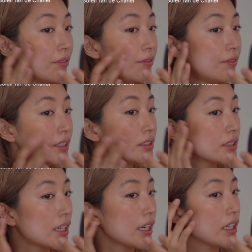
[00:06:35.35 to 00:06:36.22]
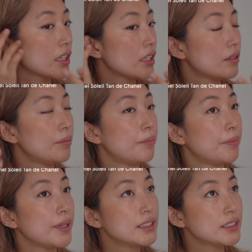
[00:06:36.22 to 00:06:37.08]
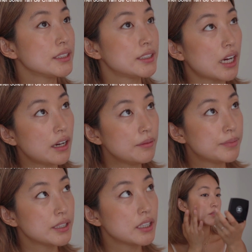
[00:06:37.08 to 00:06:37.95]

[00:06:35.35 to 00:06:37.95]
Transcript: it feels like it builds up.